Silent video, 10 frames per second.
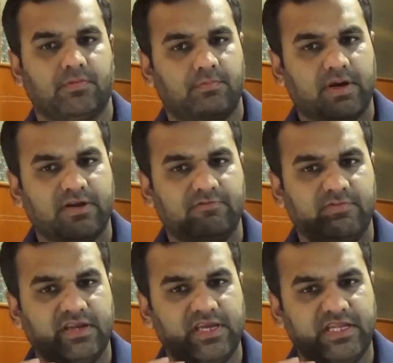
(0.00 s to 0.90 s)
But
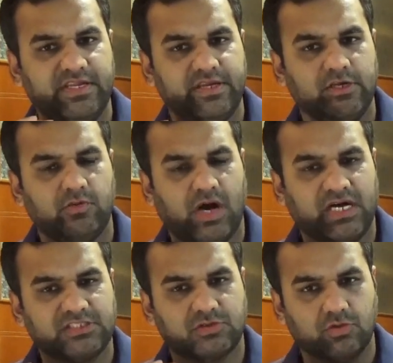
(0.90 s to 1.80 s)
we really need to
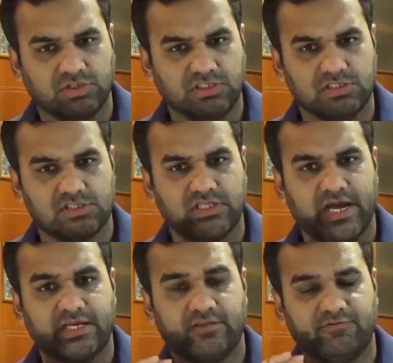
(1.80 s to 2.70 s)
ask questions
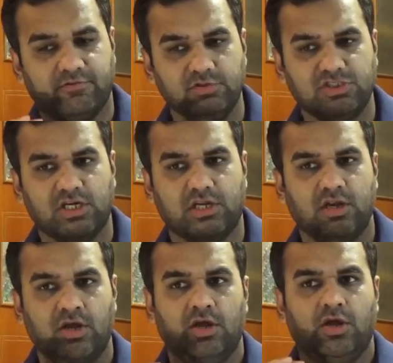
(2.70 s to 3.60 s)
that the future
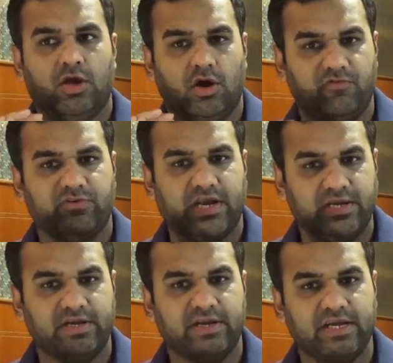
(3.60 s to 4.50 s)
of
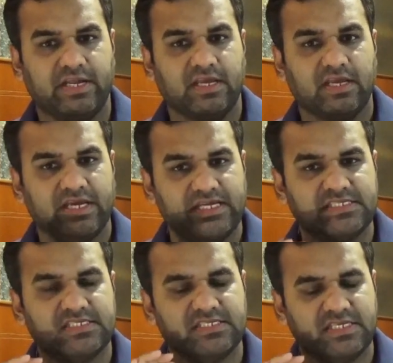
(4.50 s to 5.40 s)
credit rating
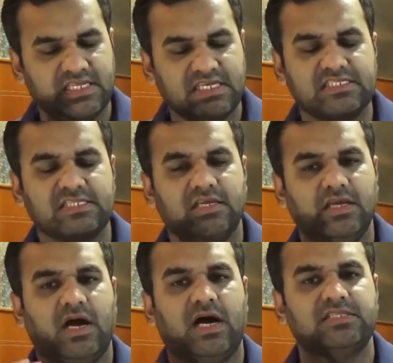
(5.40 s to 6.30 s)
is
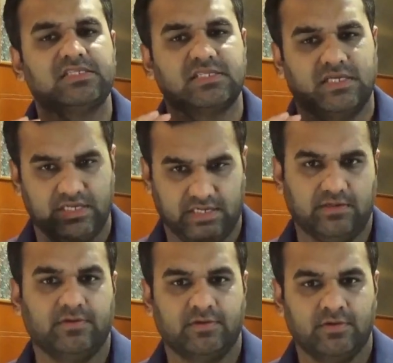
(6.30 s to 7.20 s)
seriously uncertain.
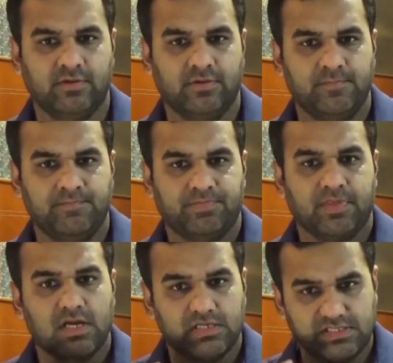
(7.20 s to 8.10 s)

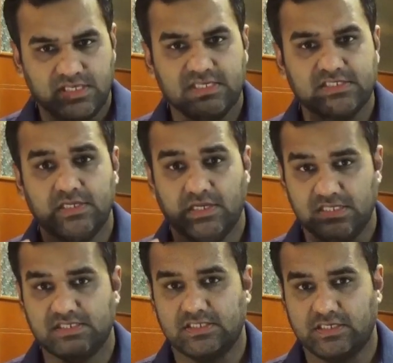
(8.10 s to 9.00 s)
Seriously
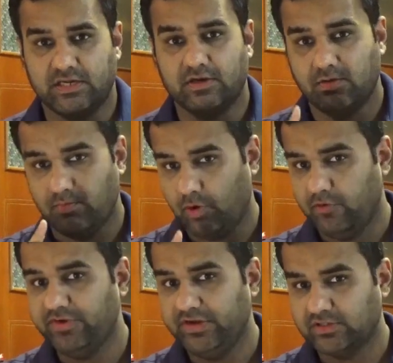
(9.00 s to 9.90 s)
uncertain.
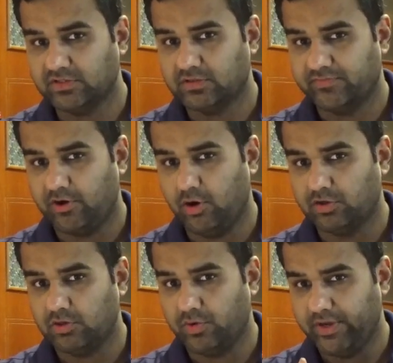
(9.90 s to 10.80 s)
More videos
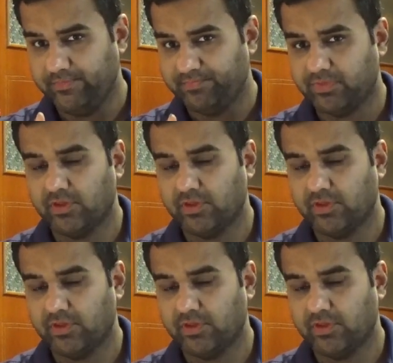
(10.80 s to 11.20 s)
on the way.